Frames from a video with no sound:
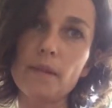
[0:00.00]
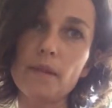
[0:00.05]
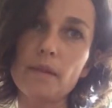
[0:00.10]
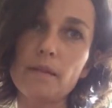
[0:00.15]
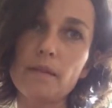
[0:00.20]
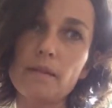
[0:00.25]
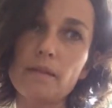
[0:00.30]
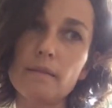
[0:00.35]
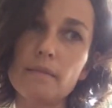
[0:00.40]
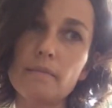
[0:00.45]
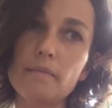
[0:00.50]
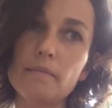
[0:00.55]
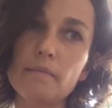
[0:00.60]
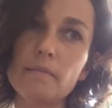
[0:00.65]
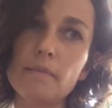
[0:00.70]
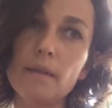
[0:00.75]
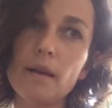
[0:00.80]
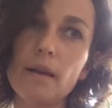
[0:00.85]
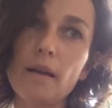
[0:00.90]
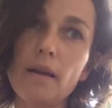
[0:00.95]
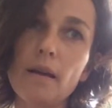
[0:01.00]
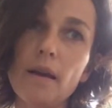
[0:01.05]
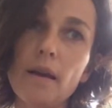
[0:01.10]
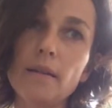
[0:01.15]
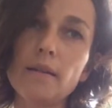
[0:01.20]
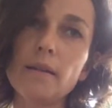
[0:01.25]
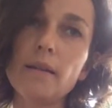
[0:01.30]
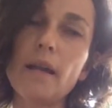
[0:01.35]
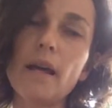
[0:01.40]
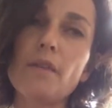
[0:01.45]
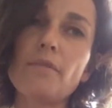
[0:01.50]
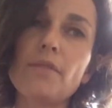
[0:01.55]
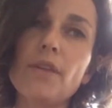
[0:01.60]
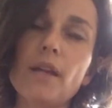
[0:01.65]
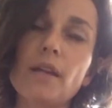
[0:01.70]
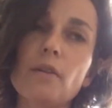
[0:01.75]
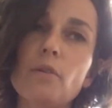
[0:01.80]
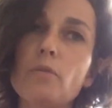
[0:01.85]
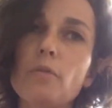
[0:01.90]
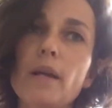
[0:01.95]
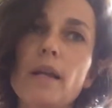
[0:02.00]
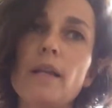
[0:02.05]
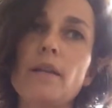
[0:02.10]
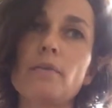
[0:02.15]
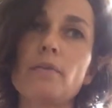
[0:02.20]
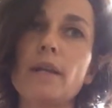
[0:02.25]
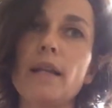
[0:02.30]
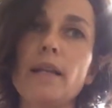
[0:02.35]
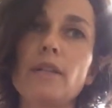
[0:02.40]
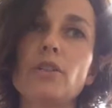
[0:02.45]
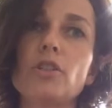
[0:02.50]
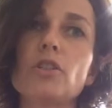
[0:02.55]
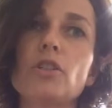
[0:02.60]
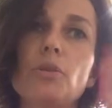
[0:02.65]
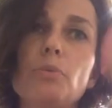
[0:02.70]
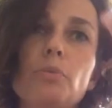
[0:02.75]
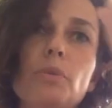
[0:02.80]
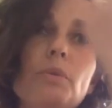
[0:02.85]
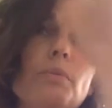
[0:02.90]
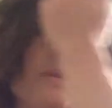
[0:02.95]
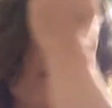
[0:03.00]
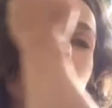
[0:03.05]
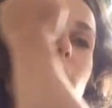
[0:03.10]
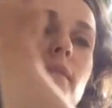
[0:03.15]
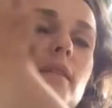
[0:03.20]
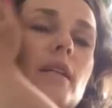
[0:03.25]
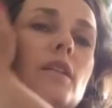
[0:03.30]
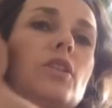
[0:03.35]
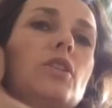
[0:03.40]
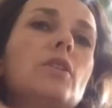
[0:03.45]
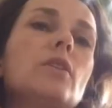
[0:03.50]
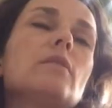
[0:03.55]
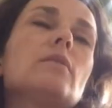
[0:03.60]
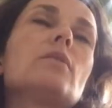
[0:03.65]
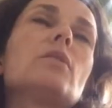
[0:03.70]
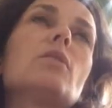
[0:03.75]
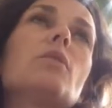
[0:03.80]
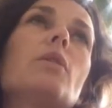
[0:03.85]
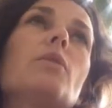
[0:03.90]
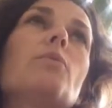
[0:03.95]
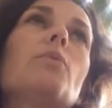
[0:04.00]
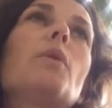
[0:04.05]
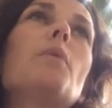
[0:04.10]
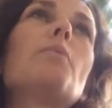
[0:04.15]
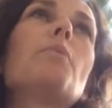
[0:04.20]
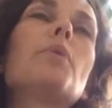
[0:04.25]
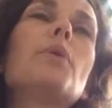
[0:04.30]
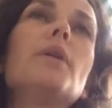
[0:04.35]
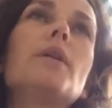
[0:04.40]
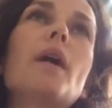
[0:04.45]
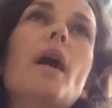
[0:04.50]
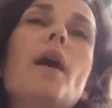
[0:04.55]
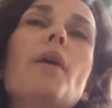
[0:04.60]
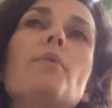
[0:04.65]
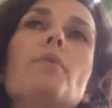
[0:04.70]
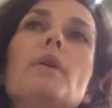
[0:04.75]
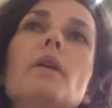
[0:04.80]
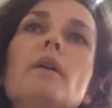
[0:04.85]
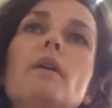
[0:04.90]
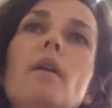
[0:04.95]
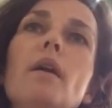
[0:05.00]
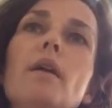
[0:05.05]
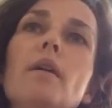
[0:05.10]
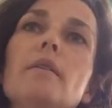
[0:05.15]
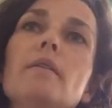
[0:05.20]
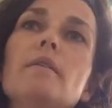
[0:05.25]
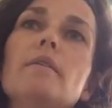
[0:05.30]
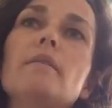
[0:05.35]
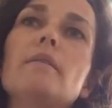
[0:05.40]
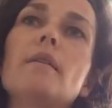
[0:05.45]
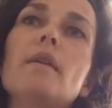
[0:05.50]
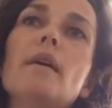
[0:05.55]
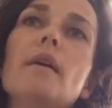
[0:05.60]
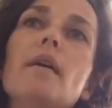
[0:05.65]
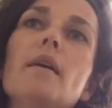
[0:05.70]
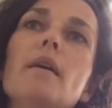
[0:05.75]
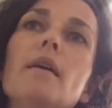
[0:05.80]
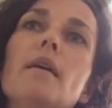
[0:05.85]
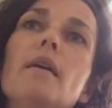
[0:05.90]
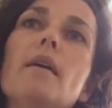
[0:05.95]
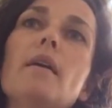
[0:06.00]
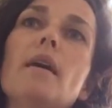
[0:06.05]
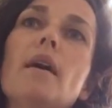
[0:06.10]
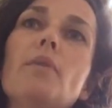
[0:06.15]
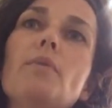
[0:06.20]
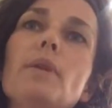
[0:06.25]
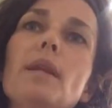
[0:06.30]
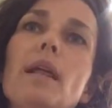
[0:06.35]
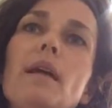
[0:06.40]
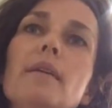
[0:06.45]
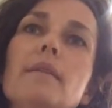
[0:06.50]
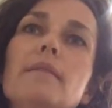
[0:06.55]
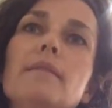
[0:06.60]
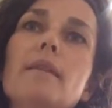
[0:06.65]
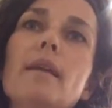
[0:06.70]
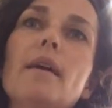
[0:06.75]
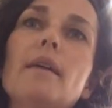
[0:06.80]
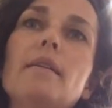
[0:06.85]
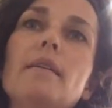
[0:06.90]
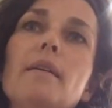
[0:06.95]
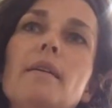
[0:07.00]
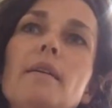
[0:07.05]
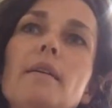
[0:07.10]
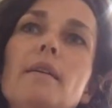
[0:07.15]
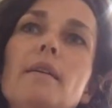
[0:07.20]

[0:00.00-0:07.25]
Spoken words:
I didn't have that great a relationship with meditation until at one point I realized that